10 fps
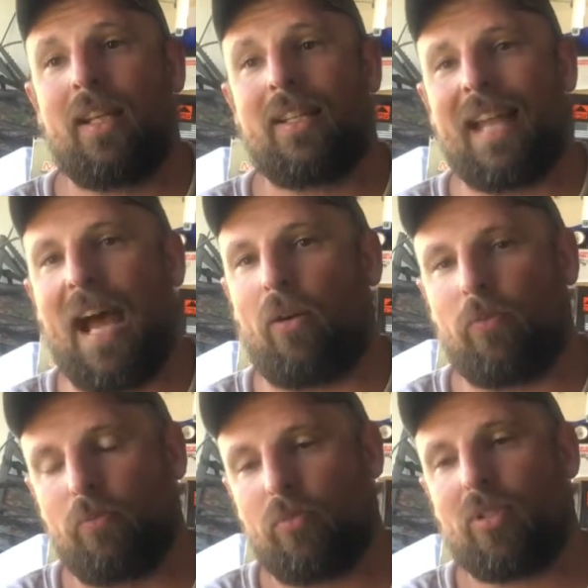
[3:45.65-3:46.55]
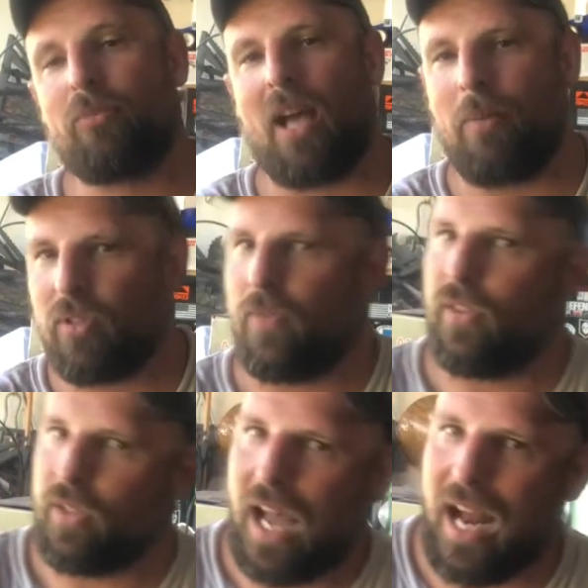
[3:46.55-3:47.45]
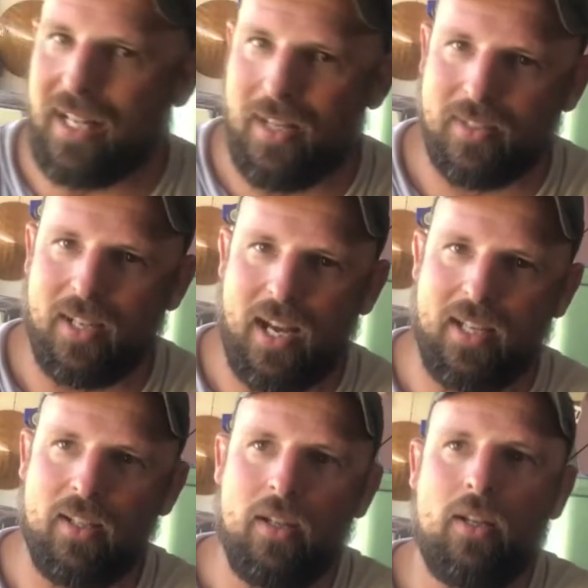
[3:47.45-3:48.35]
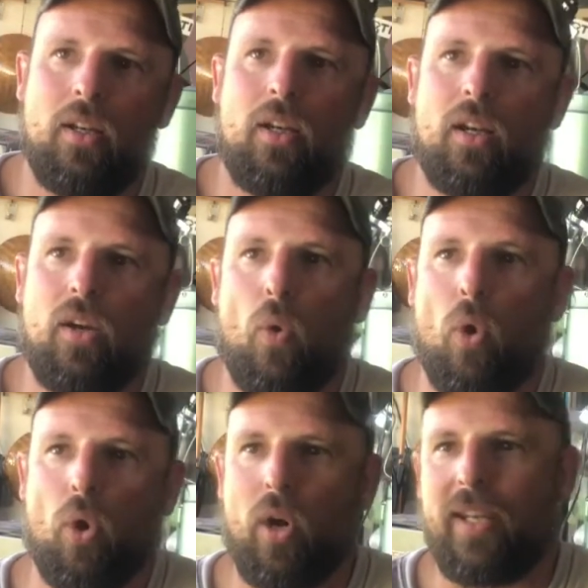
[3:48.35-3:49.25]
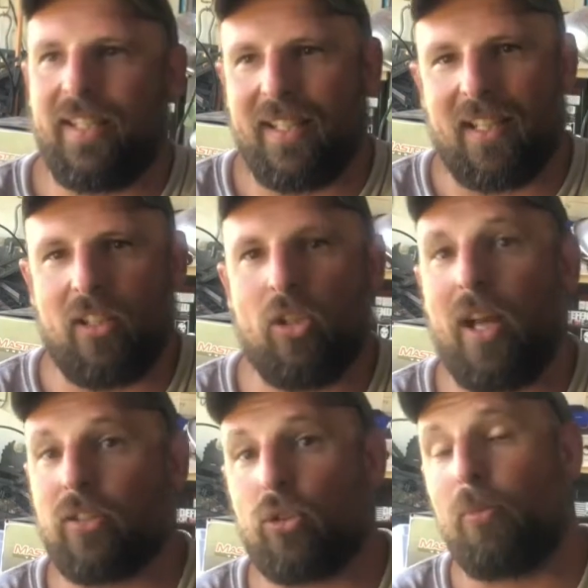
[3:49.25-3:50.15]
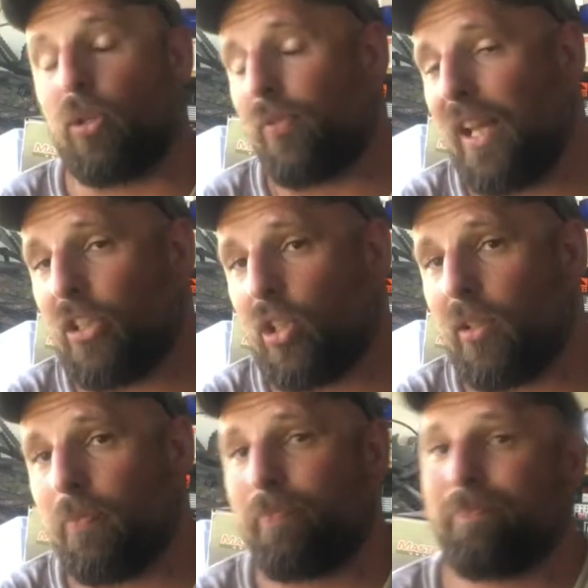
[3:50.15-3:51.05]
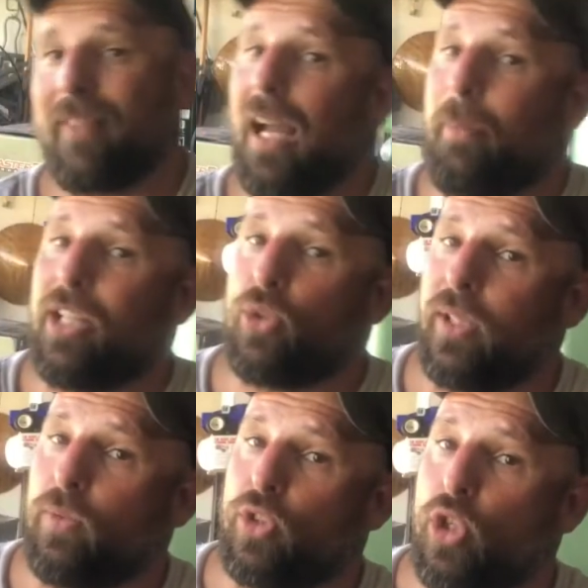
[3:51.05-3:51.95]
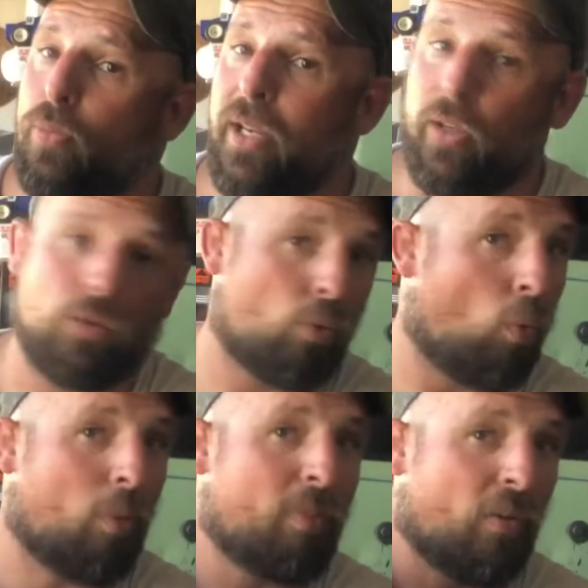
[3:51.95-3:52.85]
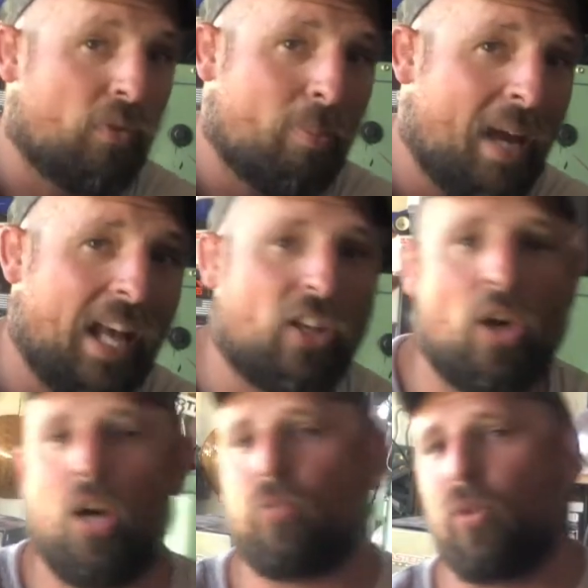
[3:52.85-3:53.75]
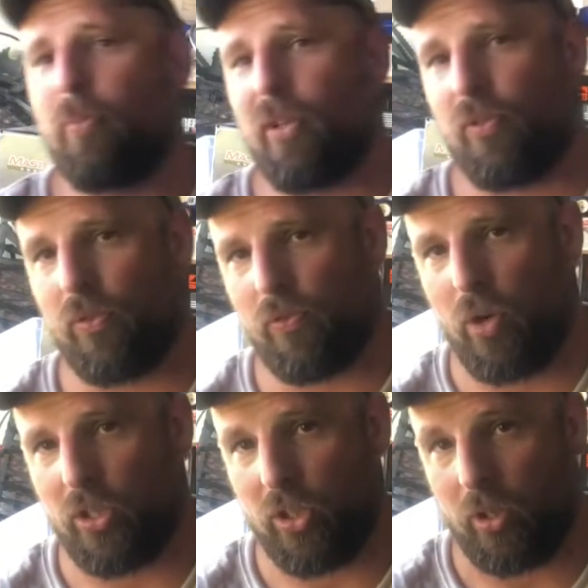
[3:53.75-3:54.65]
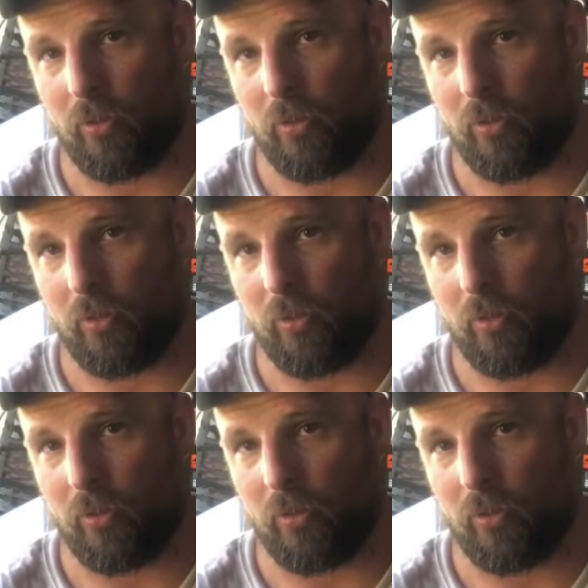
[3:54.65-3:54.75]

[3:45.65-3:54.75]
Now, sometimes if it's hot outside or I need to get a little extra motivation, I might drink 2 beers. 1 beer for the backyard, 1 beer for the front yard.